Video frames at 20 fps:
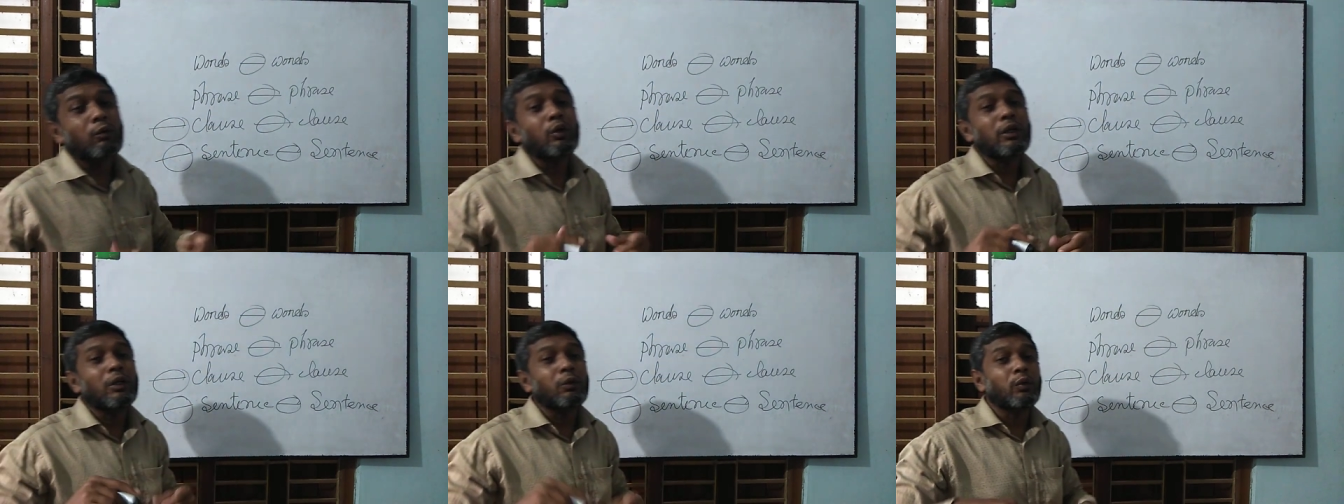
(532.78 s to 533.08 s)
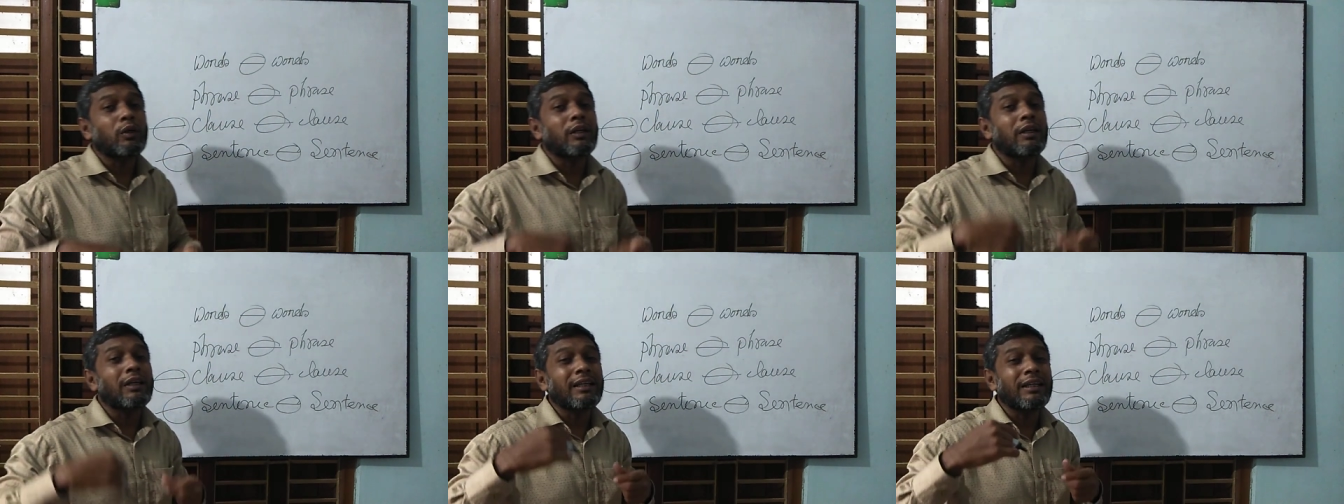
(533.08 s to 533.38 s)

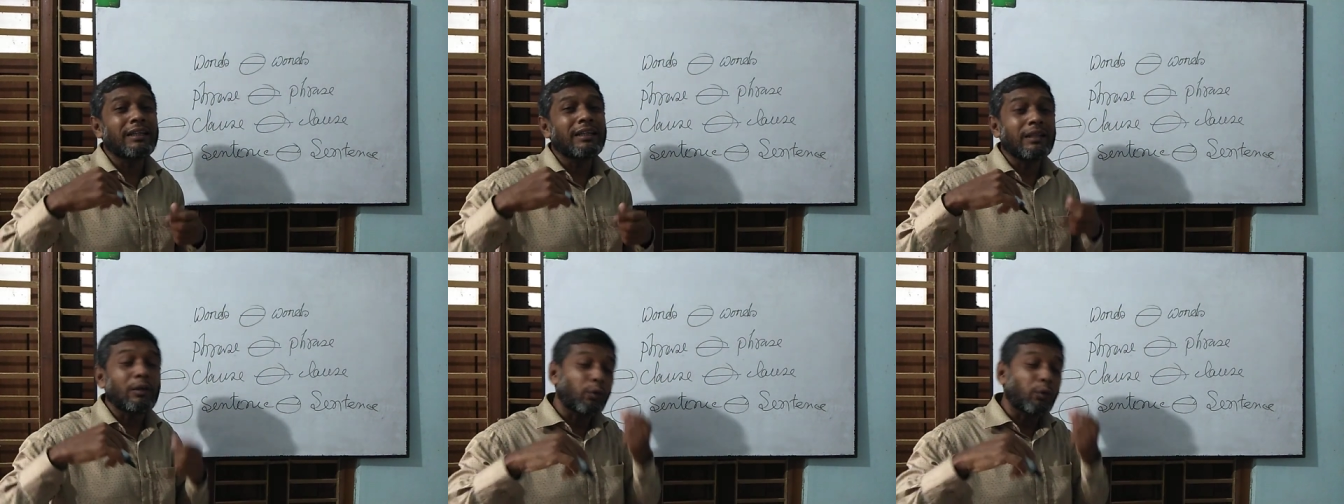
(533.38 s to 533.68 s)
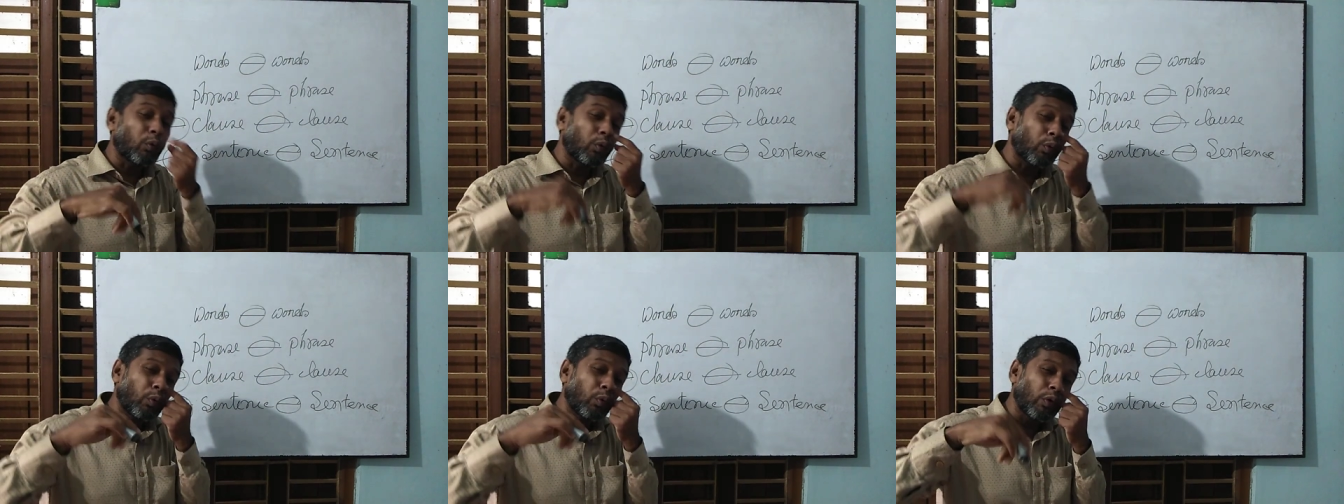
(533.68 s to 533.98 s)

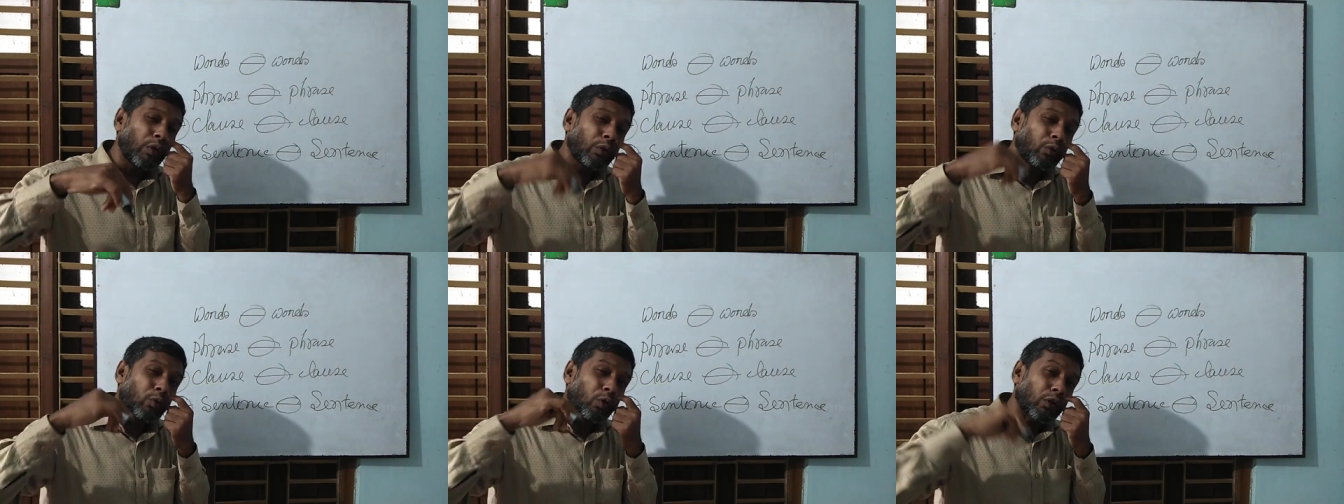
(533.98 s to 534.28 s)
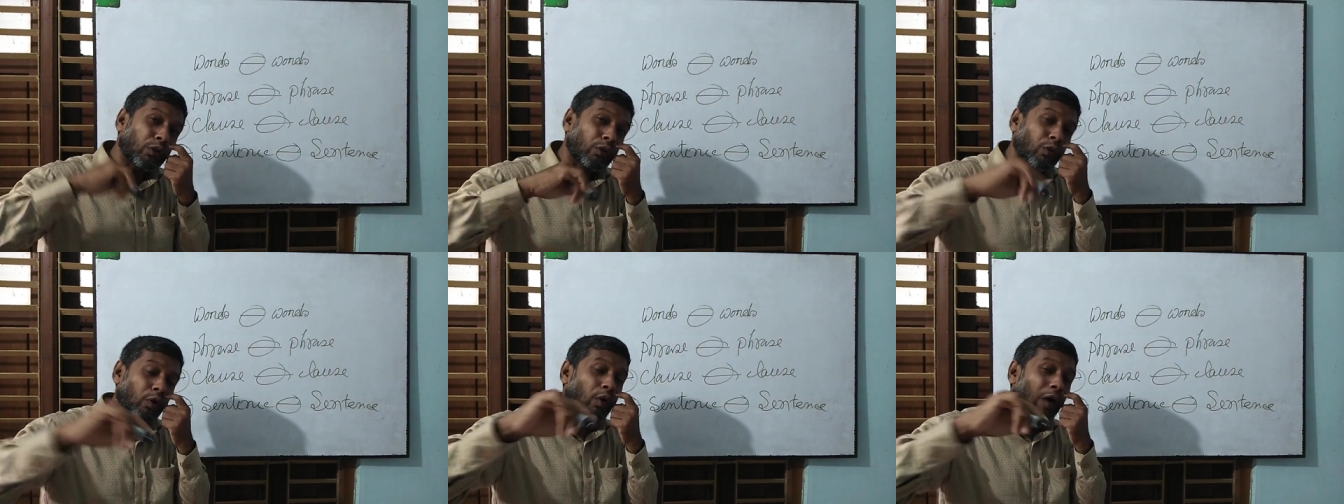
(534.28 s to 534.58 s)
we
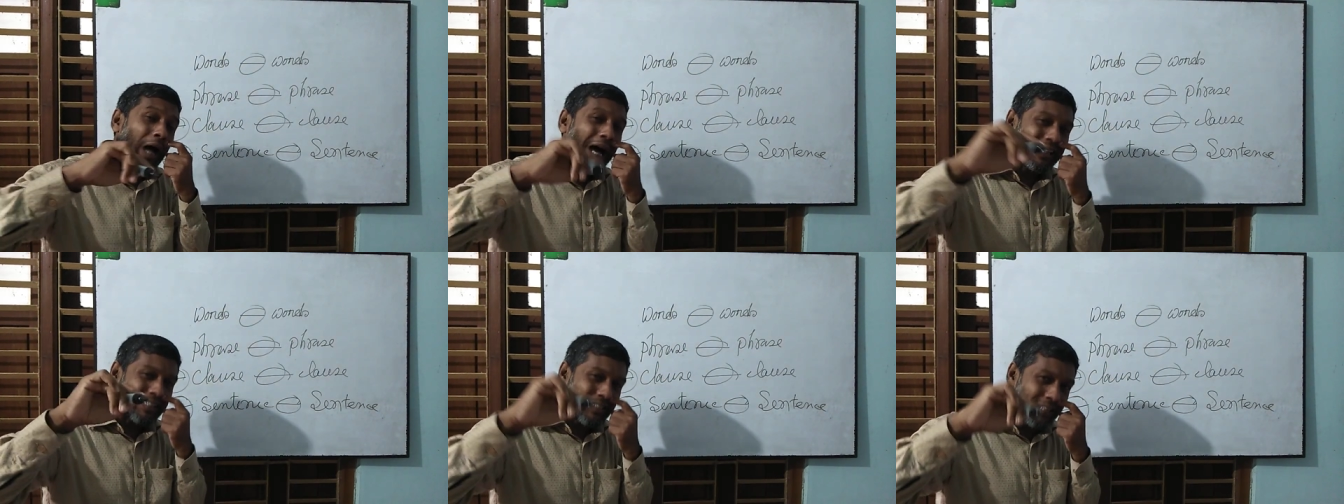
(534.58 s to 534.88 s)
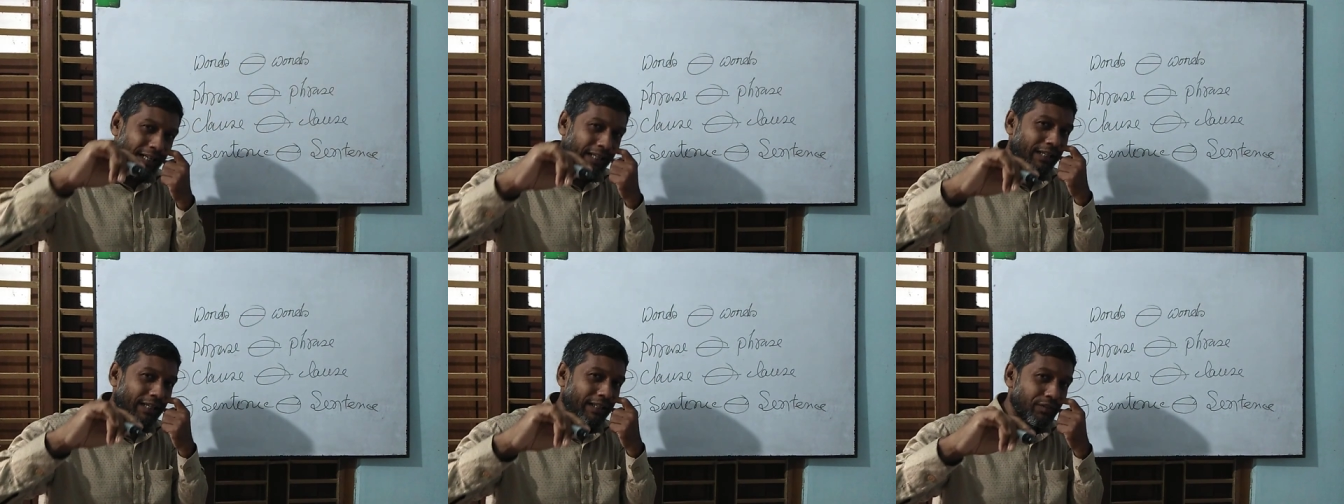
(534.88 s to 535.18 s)
go through a
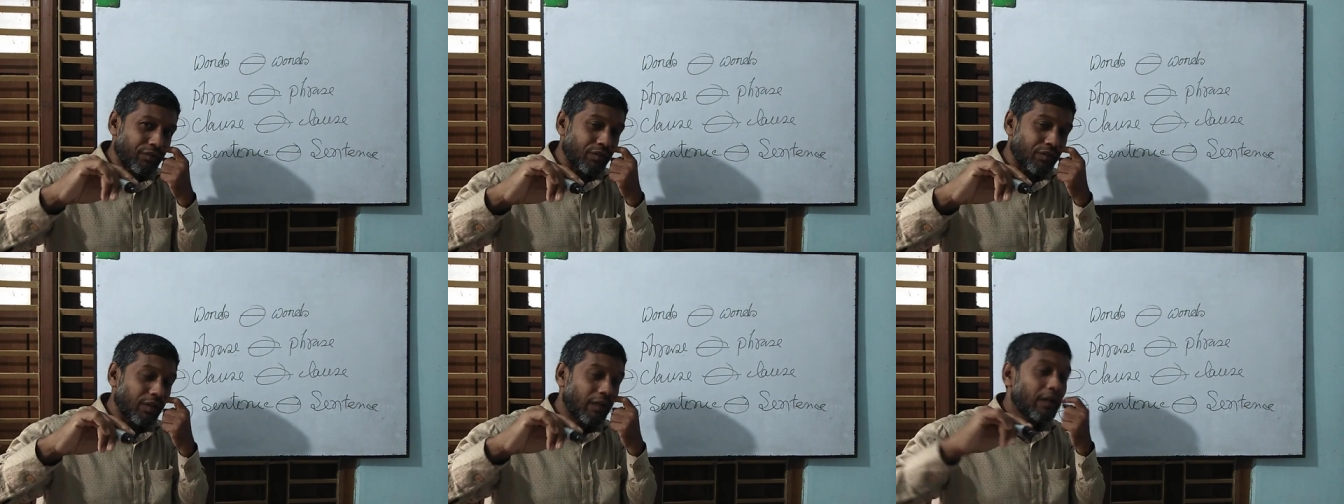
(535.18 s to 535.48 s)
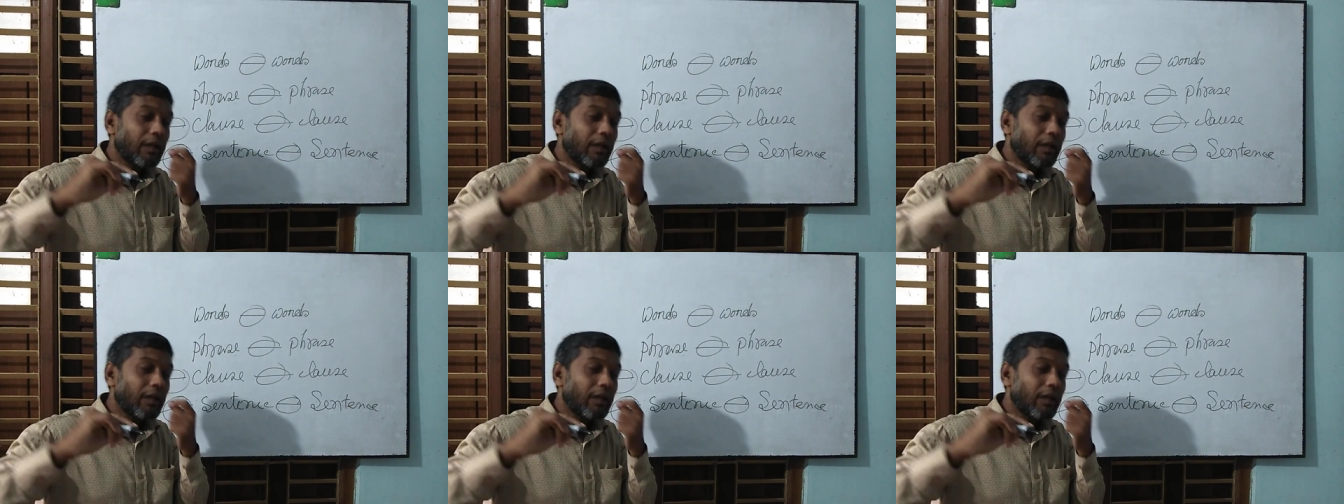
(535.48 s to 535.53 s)
sentence,